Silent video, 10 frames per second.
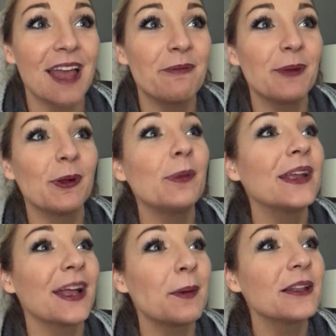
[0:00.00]
and people
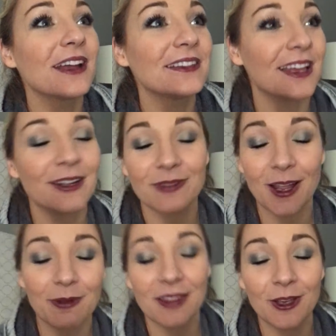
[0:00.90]
being able to
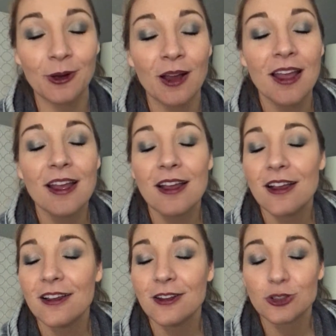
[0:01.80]
identify with you
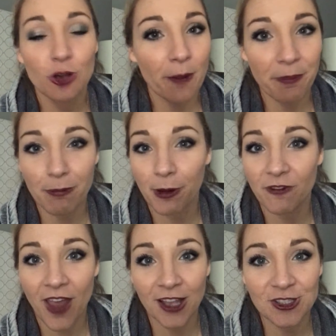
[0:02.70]
trumps
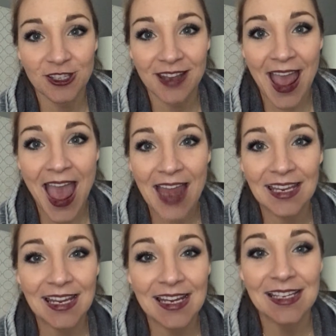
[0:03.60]
perfection
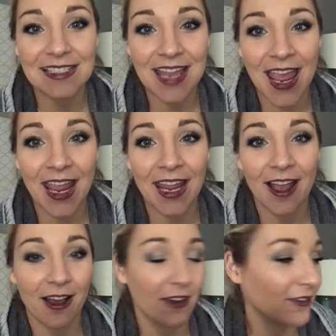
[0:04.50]
any day
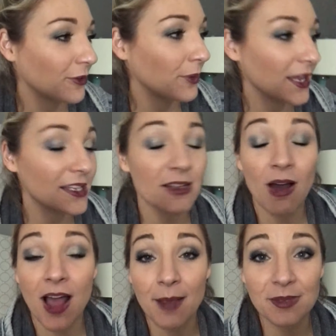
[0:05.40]
of the week.
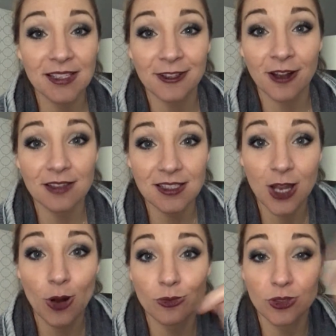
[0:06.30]
So I'm sitting there on this
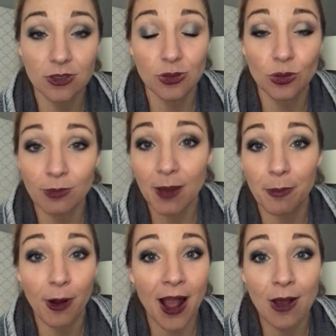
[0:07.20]
tote doing my
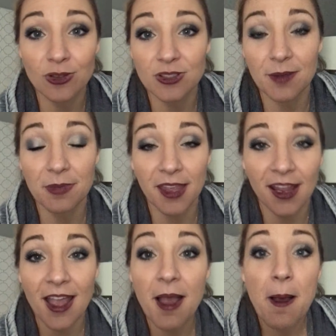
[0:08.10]
brows or
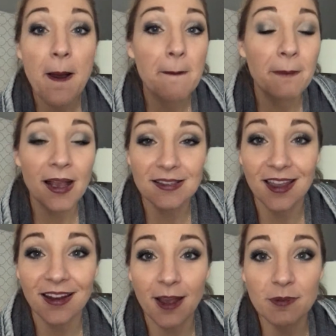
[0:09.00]
something. My
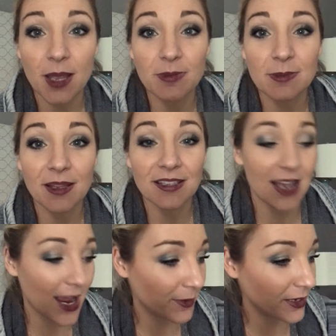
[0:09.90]
son comes up to me at the
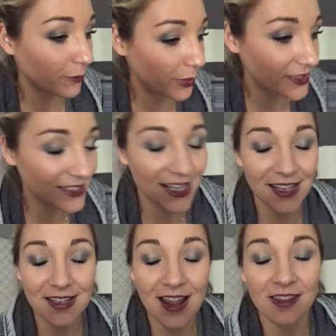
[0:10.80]
time. He puts his
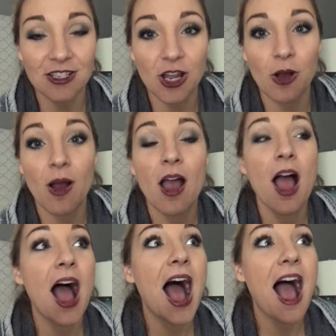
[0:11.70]
hands on the tote.
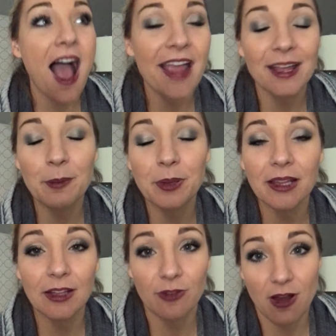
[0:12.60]
I
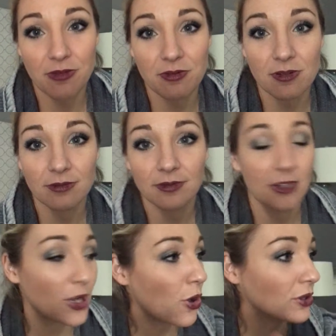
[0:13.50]
completely fall through.
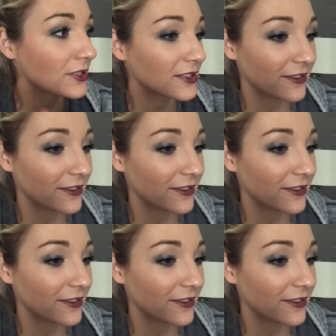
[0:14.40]
The whole...